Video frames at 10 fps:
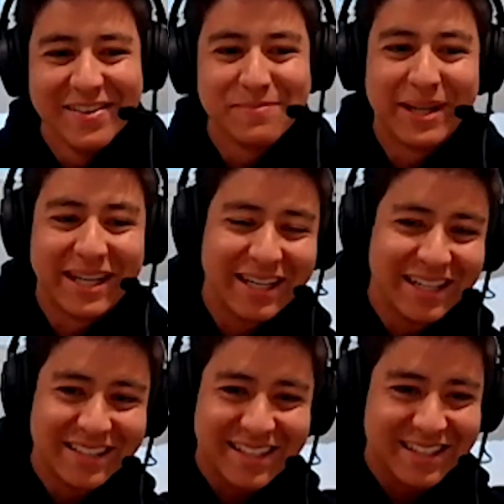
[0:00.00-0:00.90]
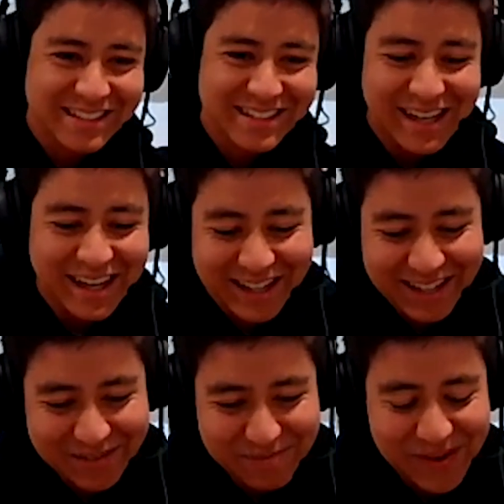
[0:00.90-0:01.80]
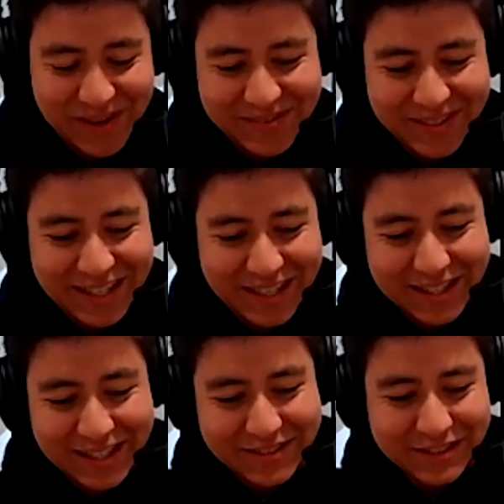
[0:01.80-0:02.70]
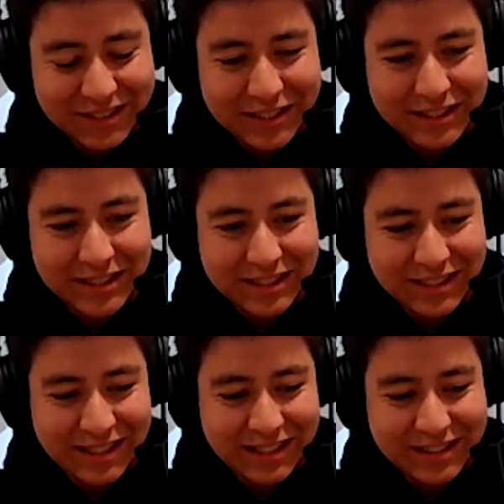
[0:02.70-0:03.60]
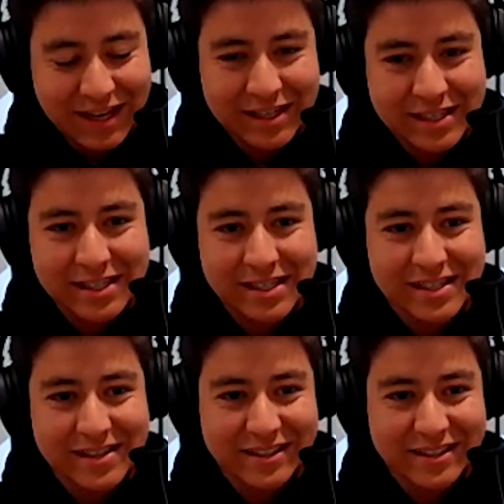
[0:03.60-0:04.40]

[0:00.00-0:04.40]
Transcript: yeah but it's honestly i like the program a lot i think it was good uh, i did